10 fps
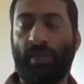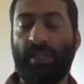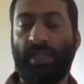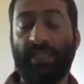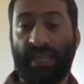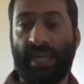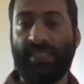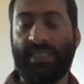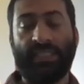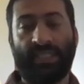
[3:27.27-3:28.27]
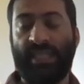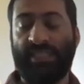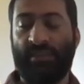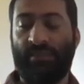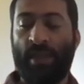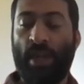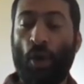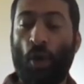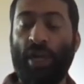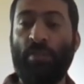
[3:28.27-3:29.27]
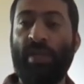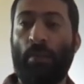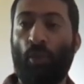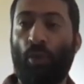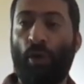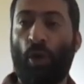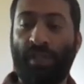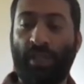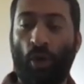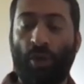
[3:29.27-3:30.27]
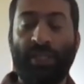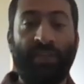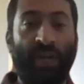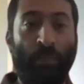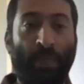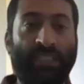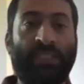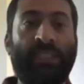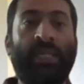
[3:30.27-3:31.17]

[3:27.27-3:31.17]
in the slides, and the slides have already been uploaded on the event page.